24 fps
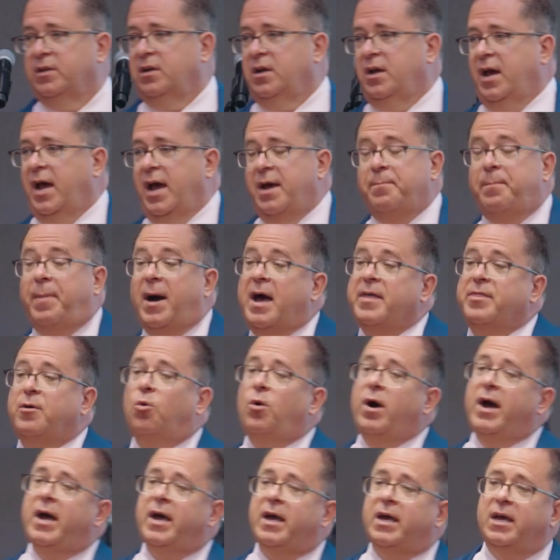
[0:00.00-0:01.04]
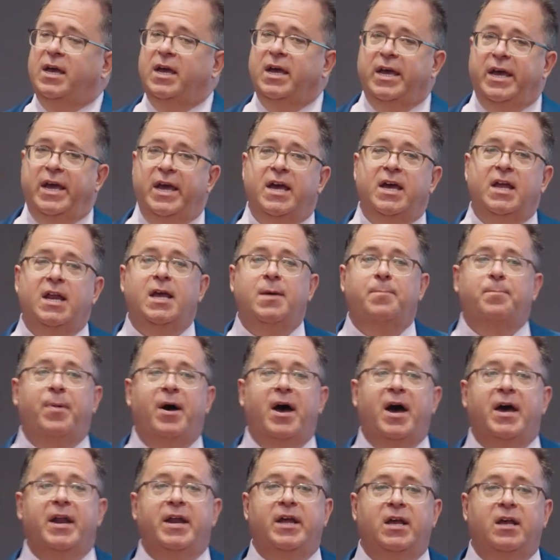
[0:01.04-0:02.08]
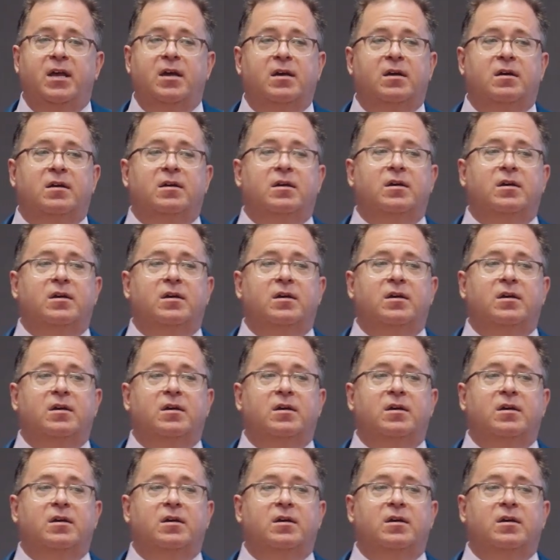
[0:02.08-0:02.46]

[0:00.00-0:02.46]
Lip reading: And by the way, anybody